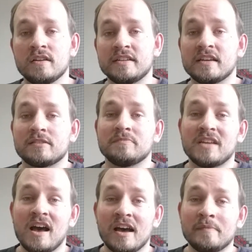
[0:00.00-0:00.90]
take some
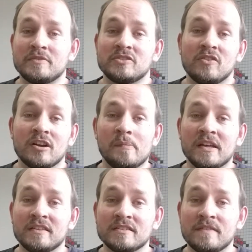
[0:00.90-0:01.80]
time to talk
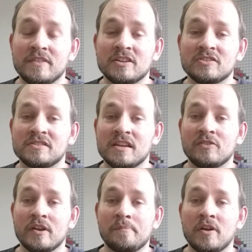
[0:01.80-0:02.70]
about this. If they just say
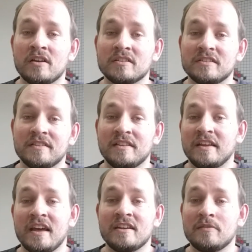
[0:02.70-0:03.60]
great product and then
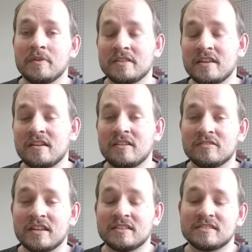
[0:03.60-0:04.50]
they end it right
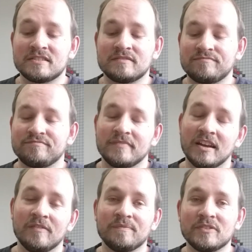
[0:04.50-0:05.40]
there, that's,
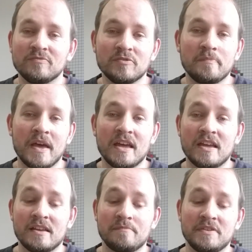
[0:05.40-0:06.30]
you
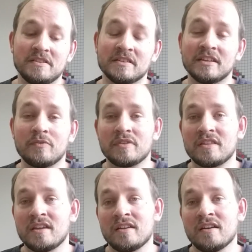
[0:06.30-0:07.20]
may be dealing
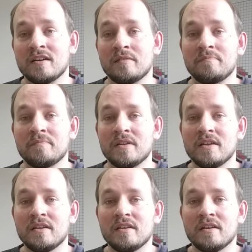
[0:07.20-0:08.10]
with a
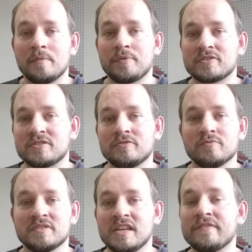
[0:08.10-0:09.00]
person
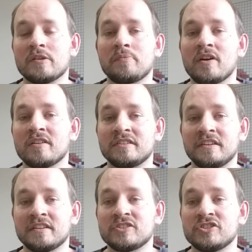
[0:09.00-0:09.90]
who is given a product
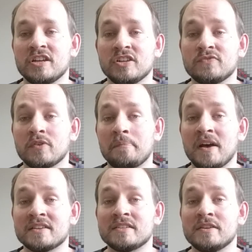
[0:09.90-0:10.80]
in exchange for a
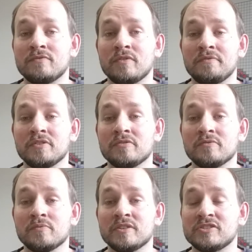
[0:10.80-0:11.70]
positive
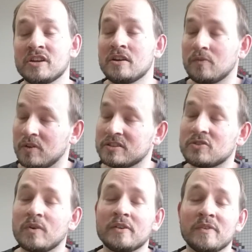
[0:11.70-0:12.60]
review, which runs
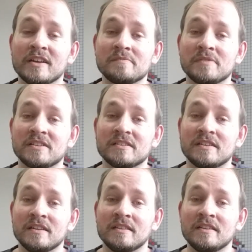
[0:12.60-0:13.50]
quite rampant
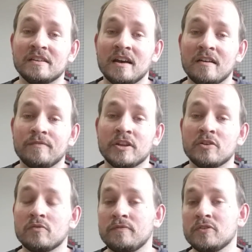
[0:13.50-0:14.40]
in the
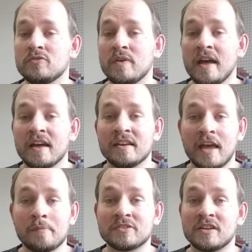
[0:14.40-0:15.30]
video review and
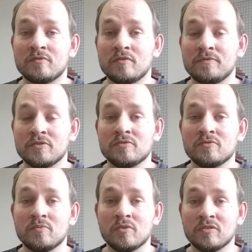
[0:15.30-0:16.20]
Amazon
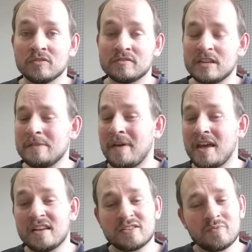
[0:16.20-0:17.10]
review world.
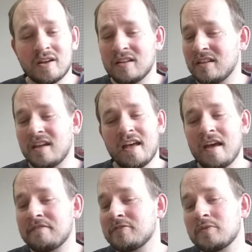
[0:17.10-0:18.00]
eBay as well.
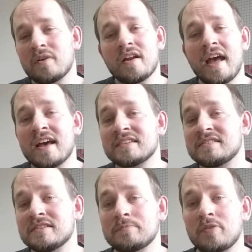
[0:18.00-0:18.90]
Everywhere has
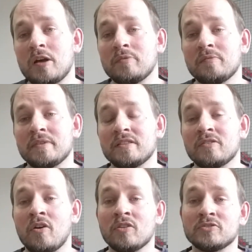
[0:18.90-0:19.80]
this problem, and
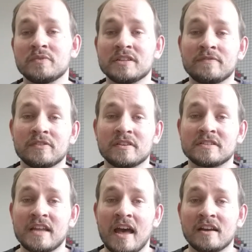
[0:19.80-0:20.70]
they're all doing different
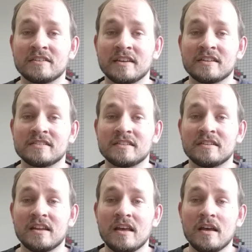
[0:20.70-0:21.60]
things to act against it.